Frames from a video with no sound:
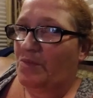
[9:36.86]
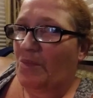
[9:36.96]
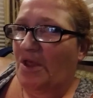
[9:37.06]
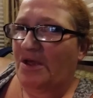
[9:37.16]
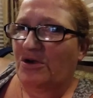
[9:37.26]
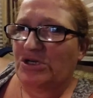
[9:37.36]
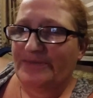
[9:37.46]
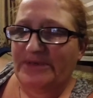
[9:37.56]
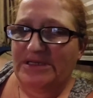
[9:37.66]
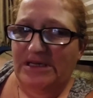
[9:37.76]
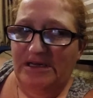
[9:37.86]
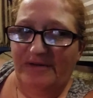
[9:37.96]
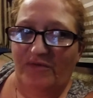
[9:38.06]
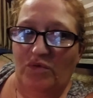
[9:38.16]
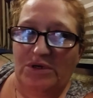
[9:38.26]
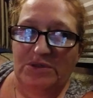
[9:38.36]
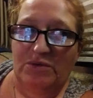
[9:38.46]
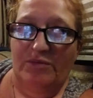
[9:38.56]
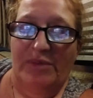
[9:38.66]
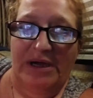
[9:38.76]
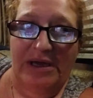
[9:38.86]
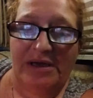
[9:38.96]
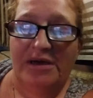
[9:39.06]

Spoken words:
think Christmas Eve was with my